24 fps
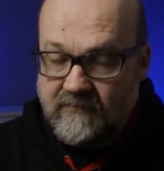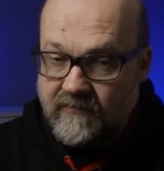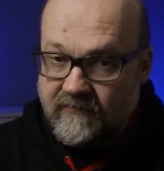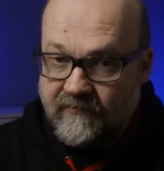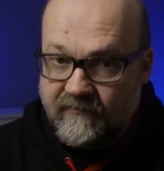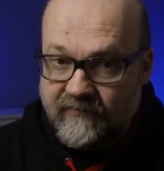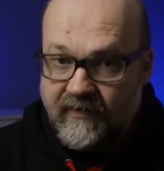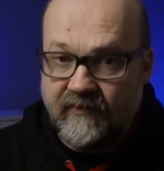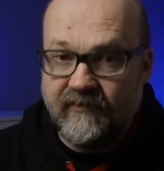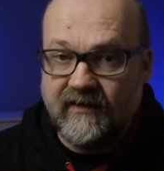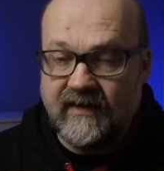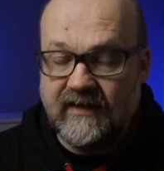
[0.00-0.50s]

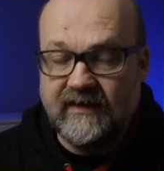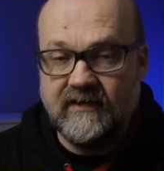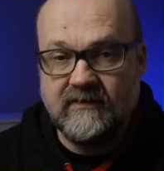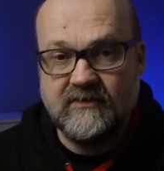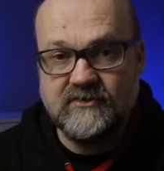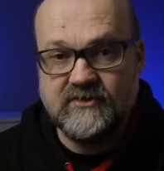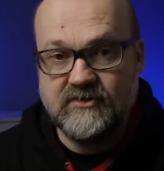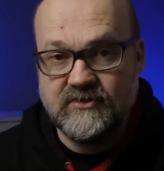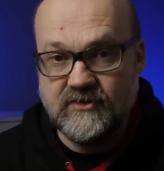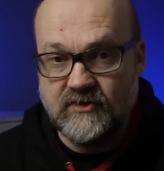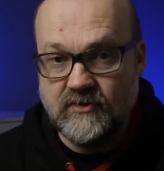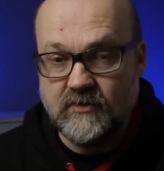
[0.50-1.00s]
very little
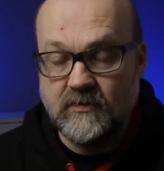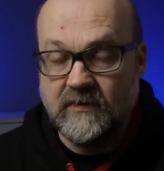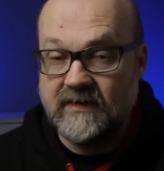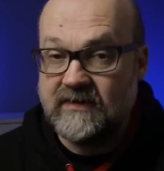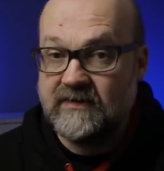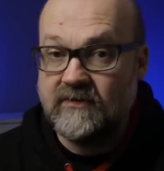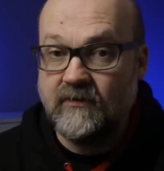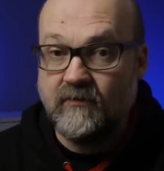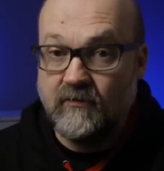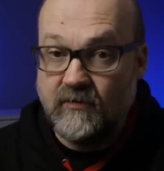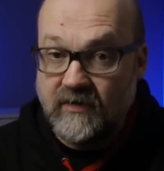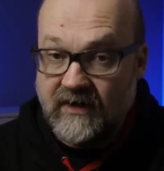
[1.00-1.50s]
to do with
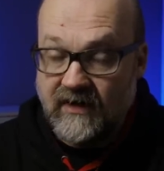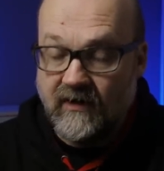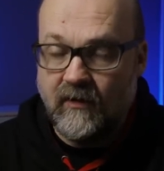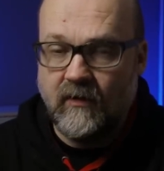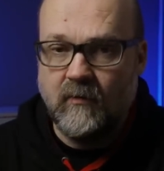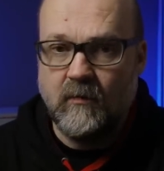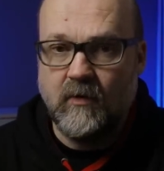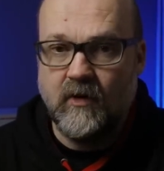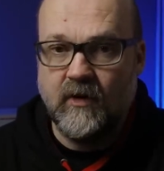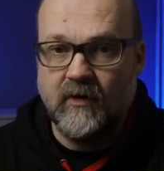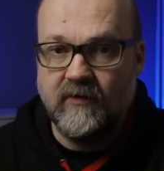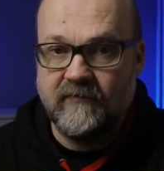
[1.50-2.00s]
the real
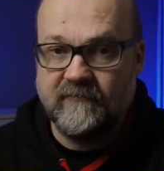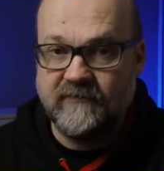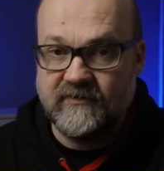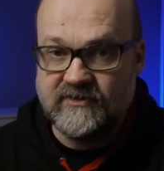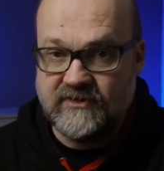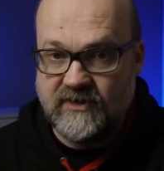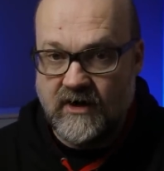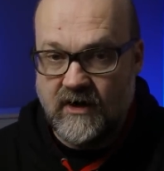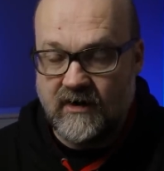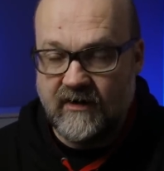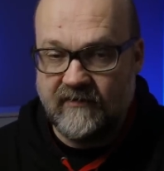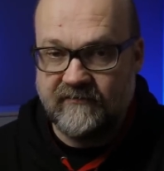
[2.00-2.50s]
world
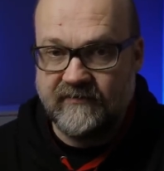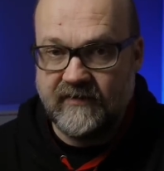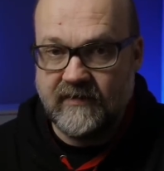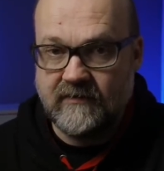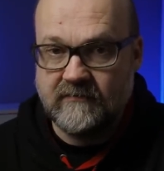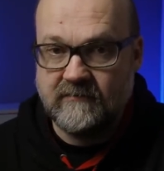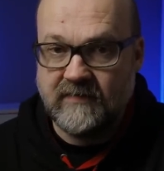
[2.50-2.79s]
photography.